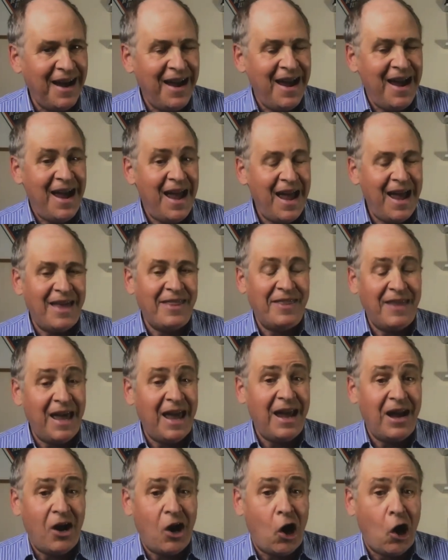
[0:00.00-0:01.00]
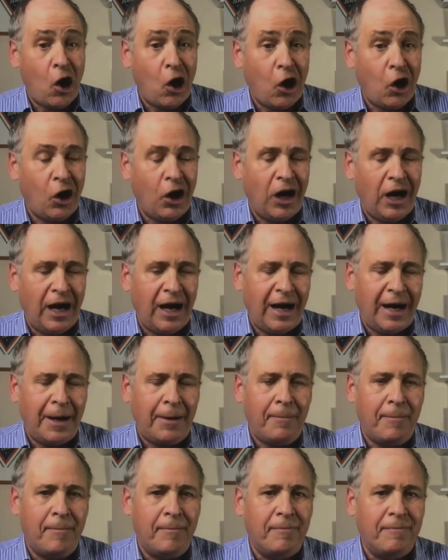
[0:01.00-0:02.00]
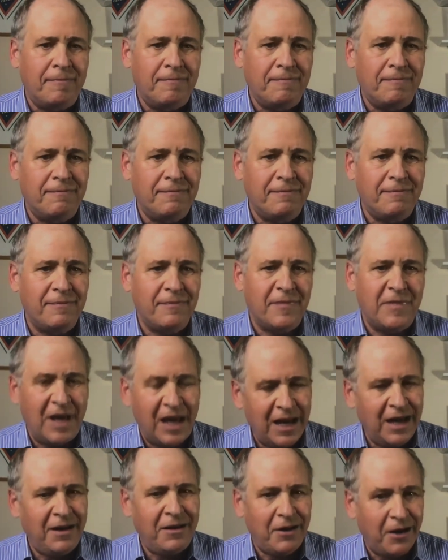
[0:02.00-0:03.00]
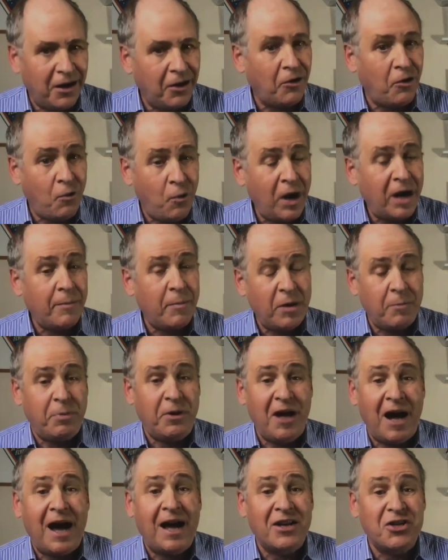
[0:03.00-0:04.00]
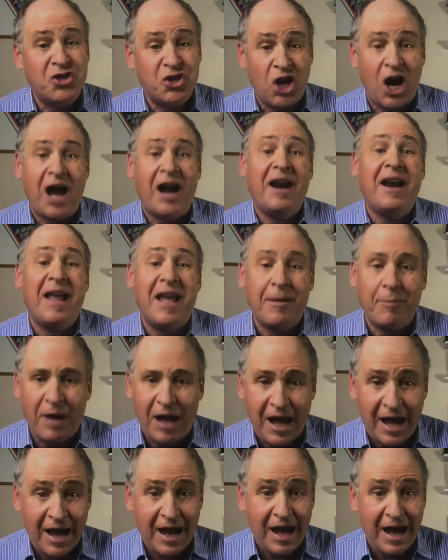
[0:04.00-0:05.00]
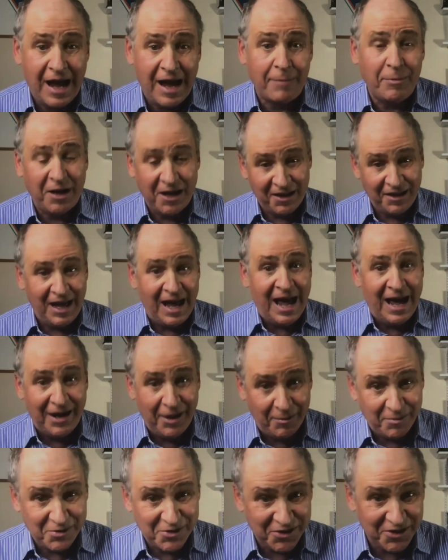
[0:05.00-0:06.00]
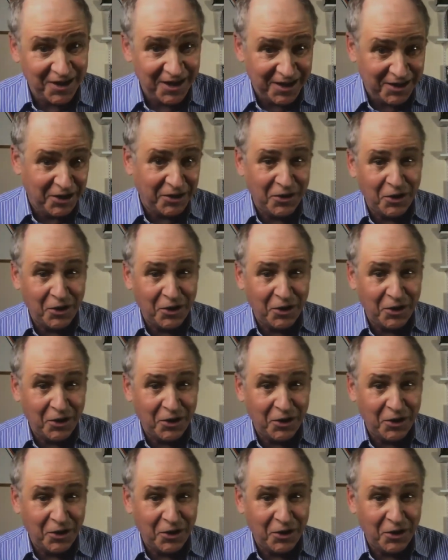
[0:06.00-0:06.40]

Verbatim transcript: and they are um, they are quite a bit beyond John and Ab- Abigail Adams in their